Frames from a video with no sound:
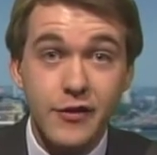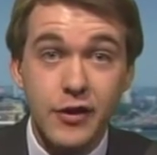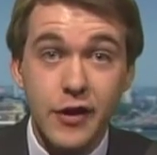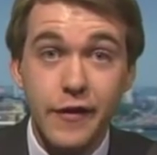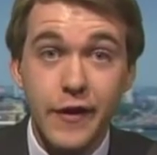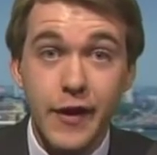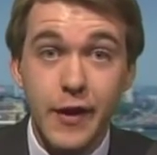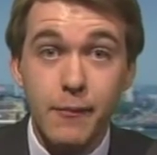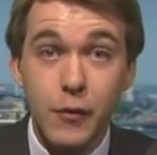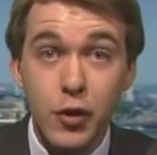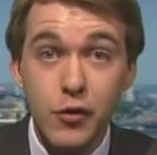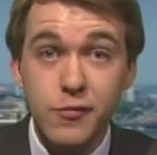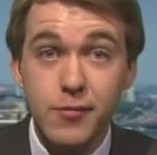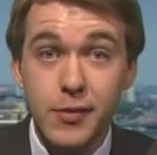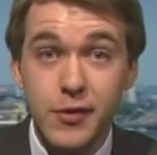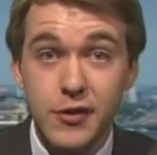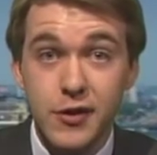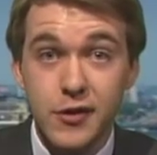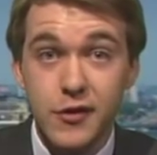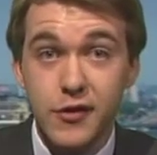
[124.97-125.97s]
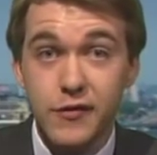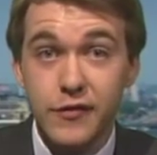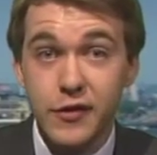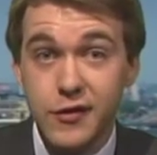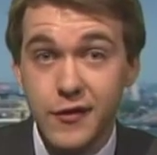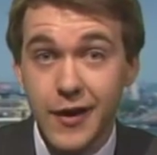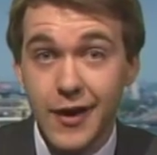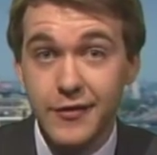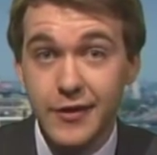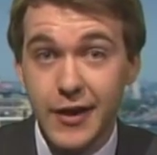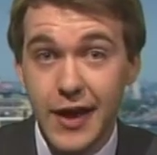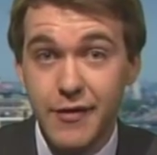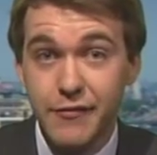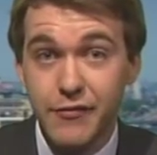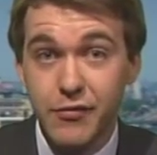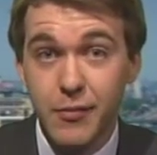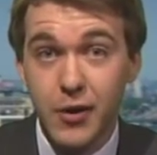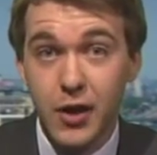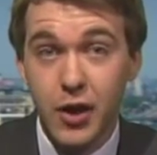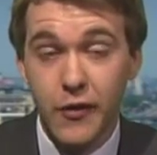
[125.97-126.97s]
I think most businesses that stand to gain
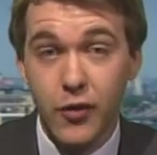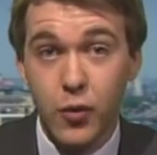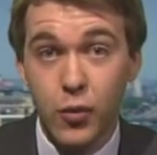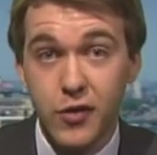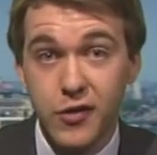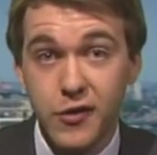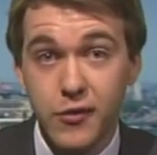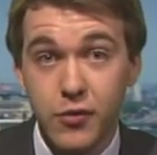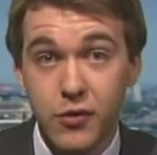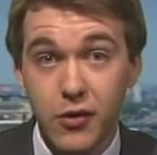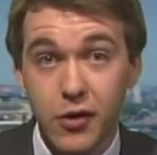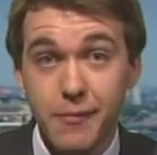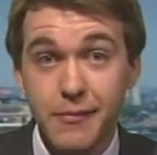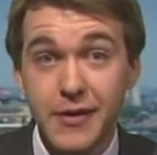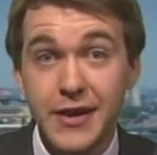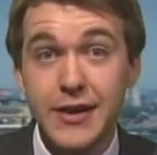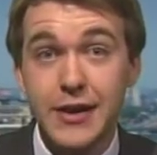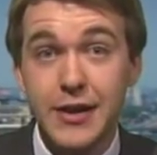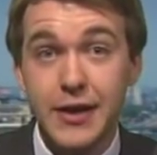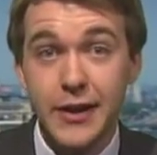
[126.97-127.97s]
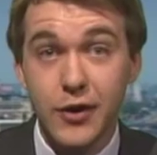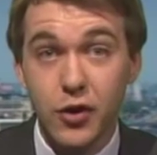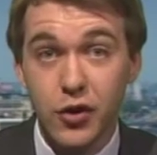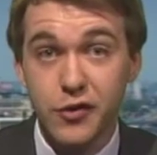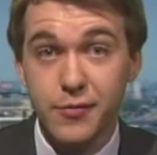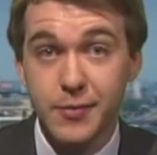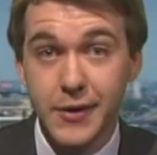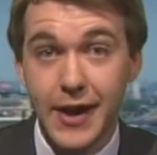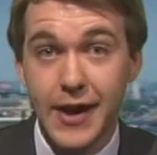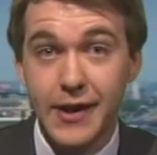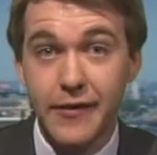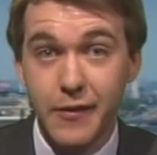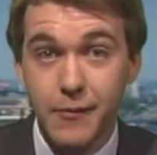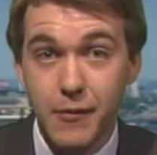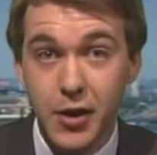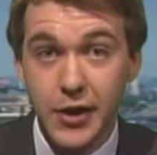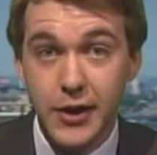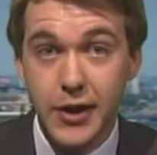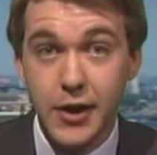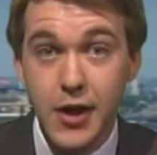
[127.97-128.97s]
from it are the ones who are immediately going to be getting the
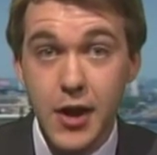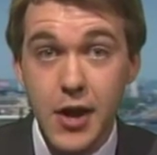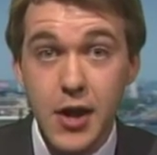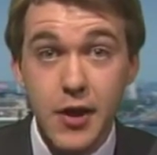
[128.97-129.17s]
money.